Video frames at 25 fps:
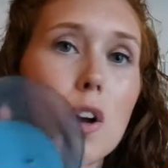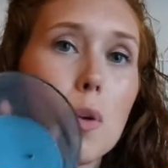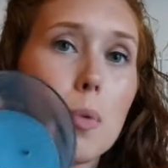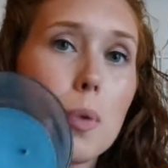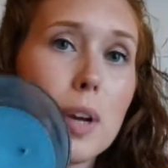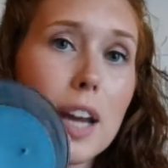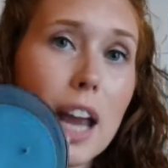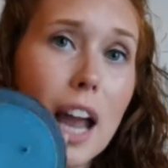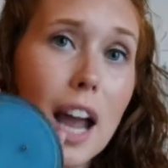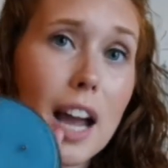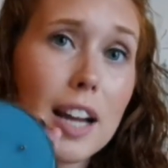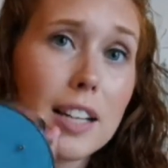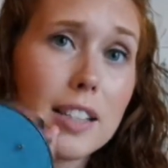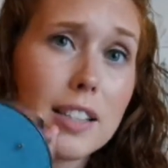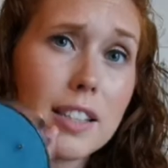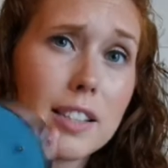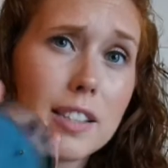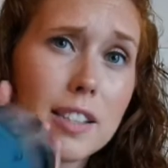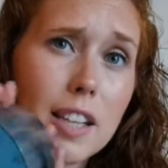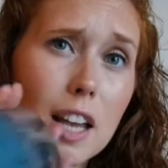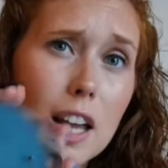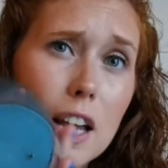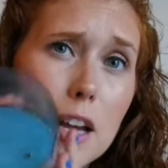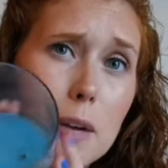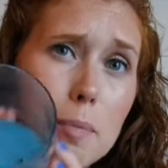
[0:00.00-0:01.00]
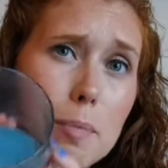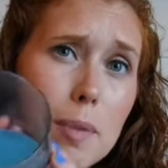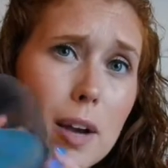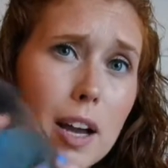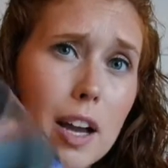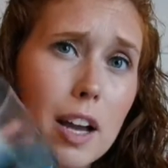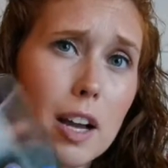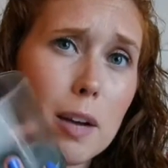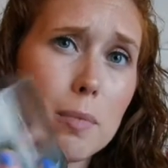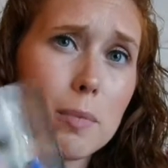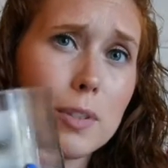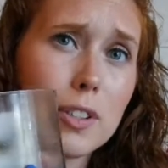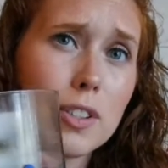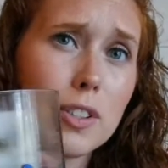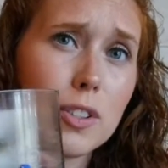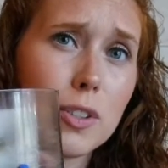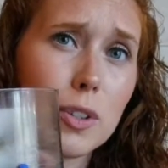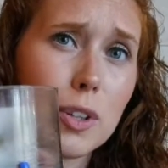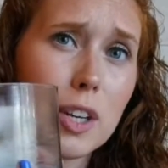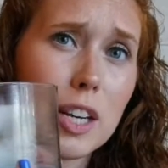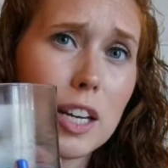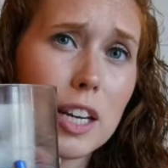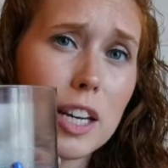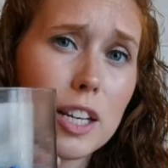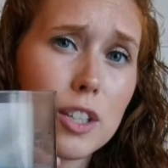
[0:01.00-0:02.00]
We had some
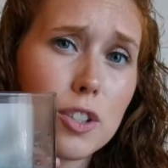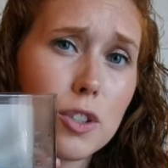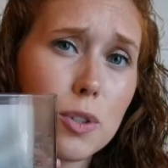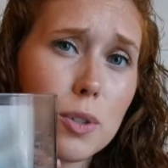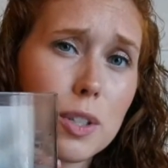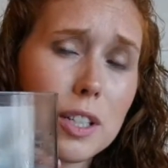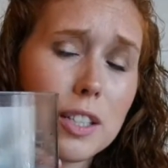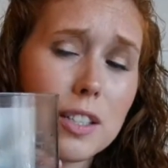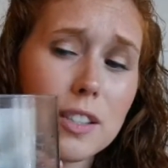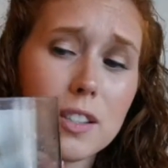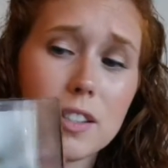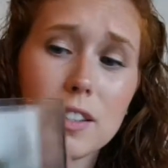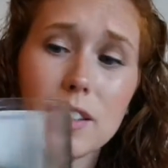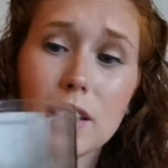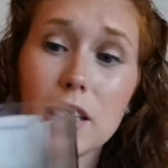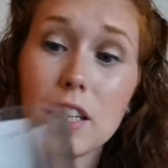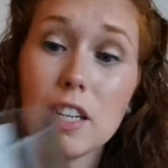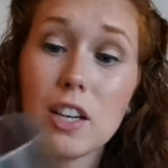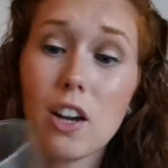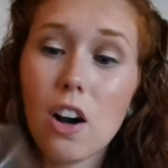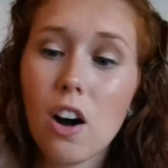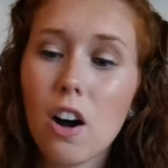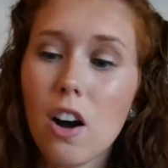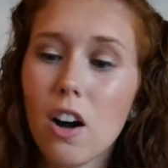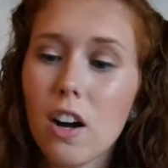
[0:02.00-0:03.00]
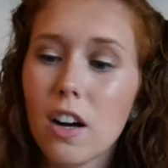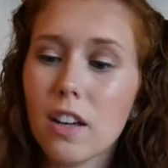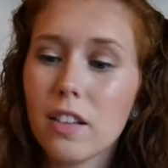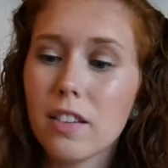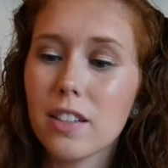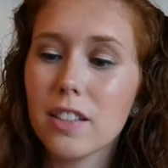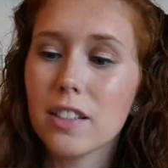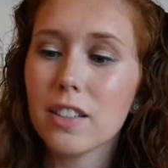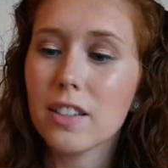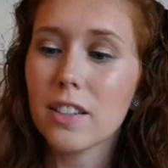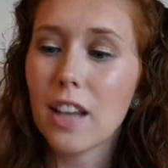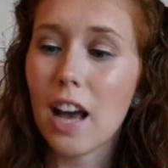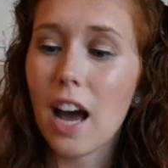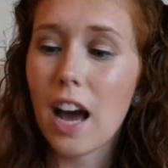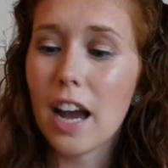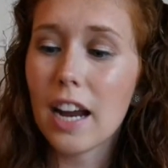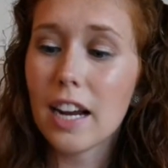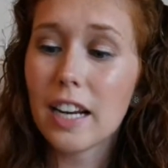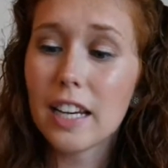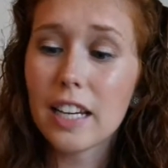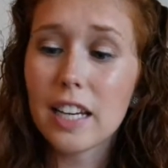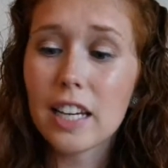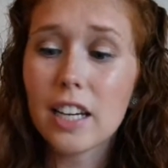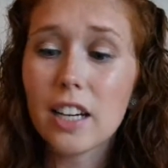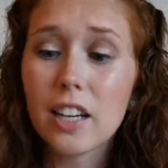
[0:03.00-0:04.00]
sooting, as you can see on the
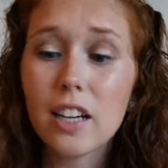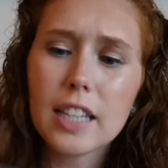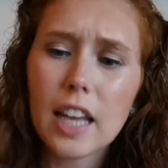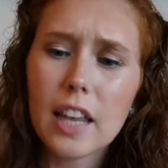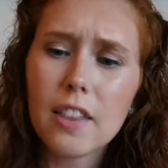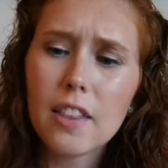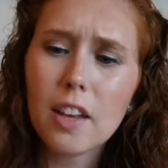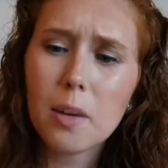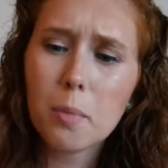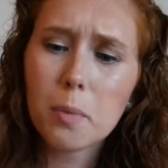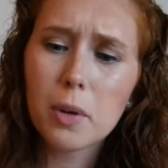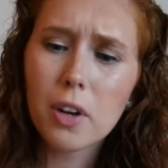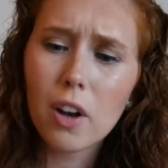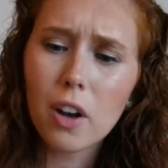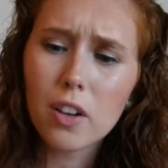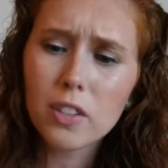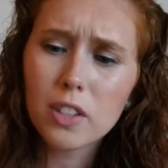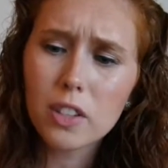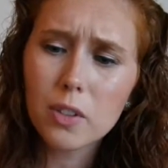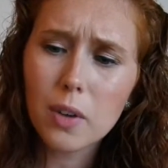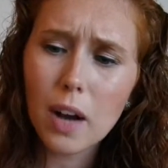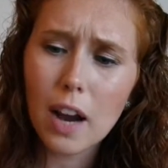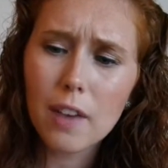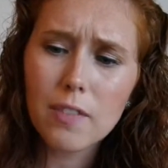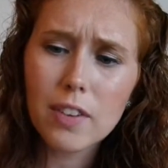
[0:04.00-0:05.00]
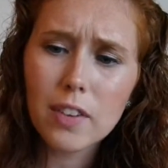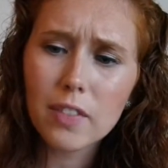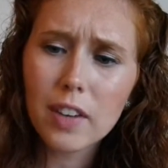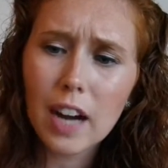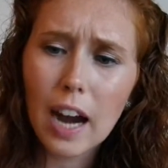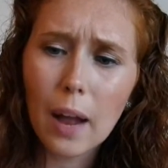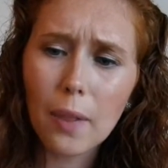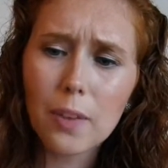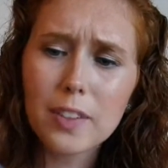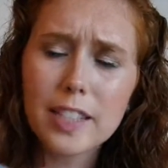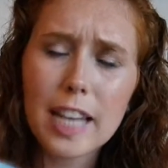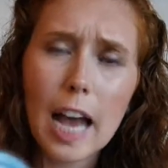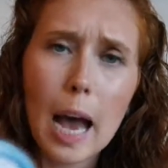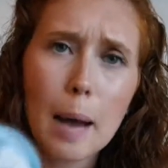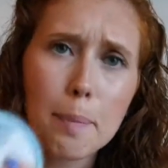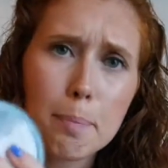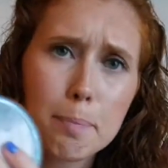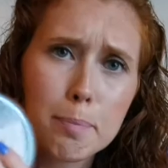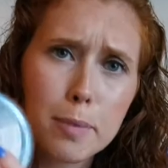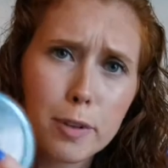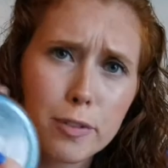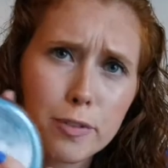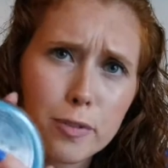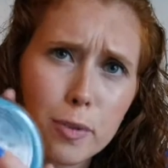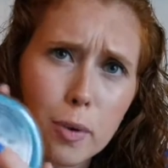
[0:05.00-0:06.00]
side here. And then we also, I've never had this
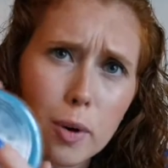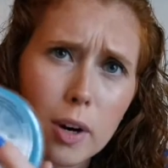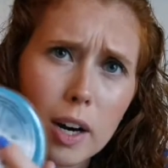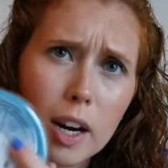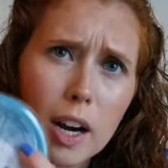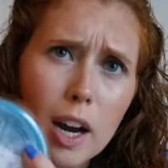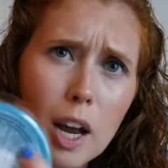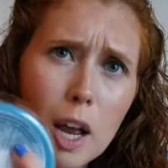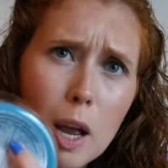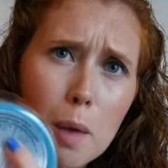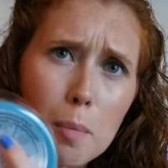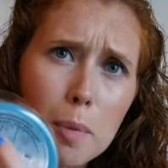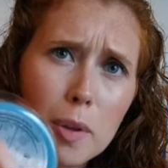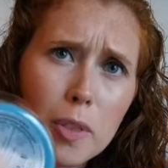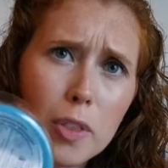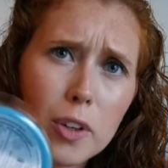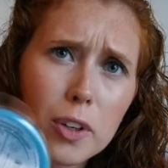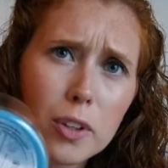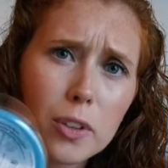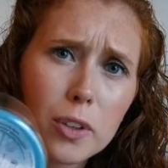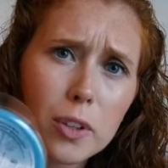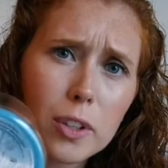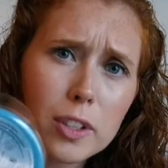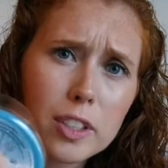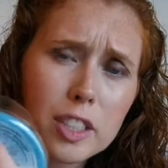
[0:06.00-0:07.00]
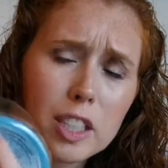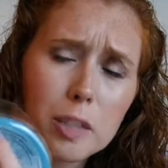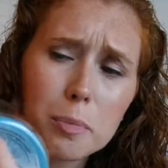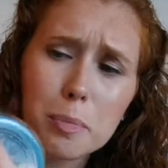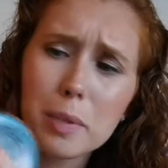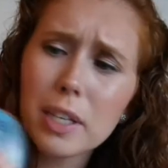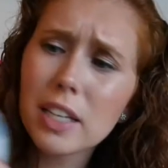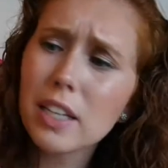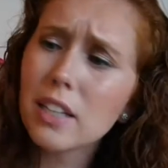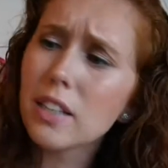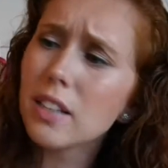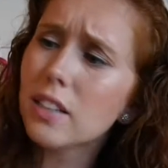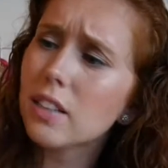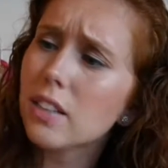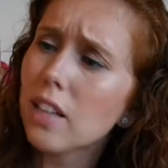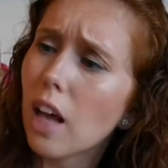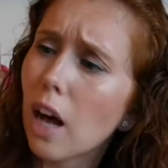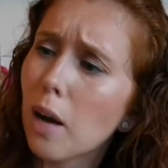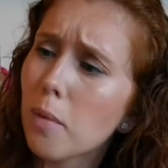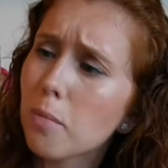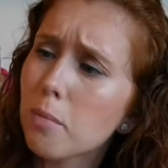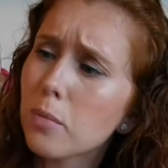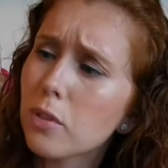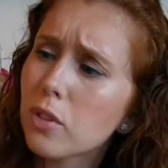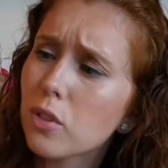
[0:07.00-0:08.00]
happen before, but there looked to be
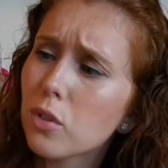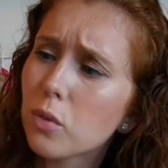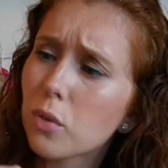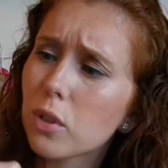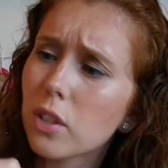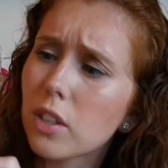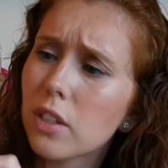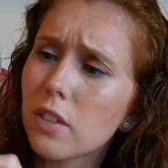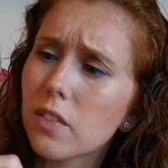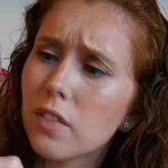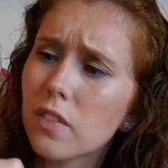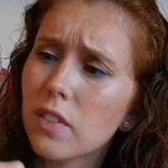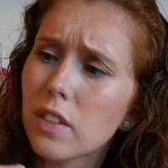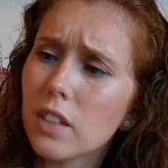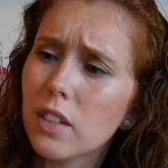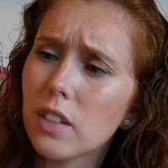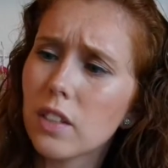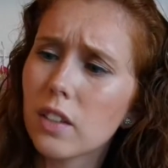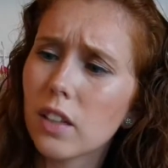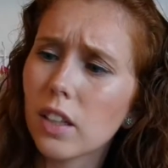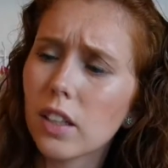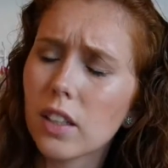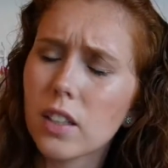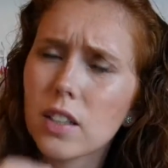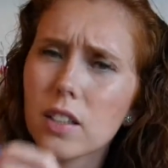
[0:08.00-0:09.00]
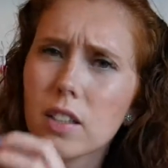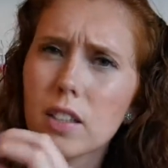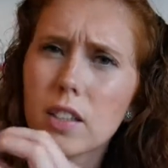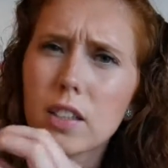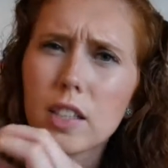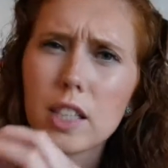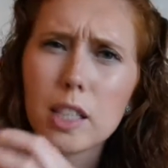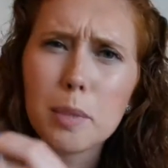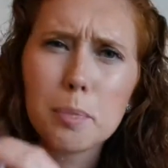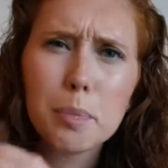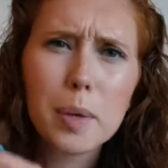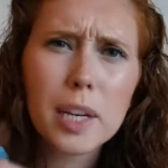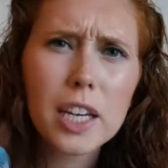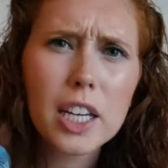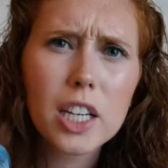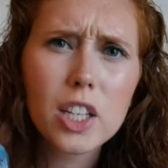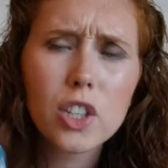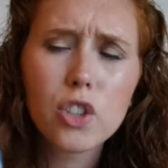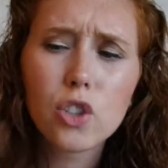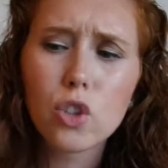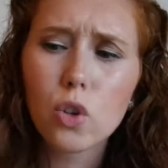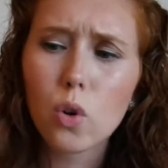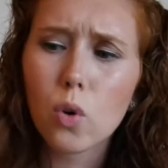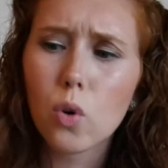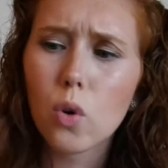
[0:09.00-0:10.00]
some sort of like
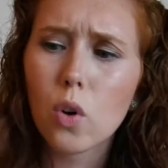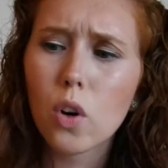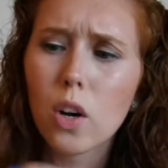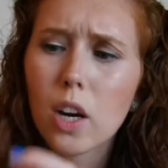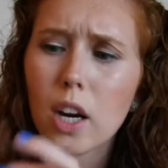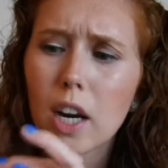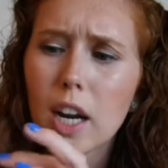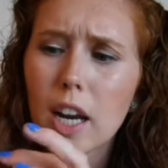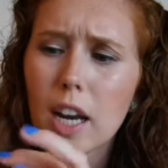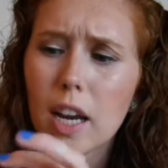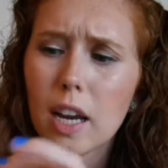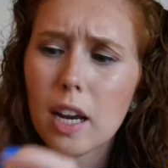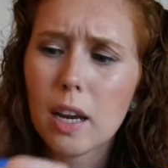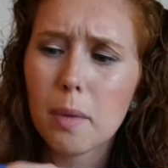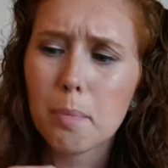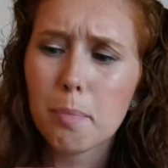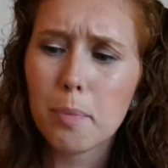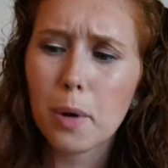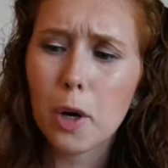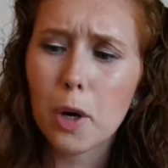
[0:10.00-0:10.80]
seepage or it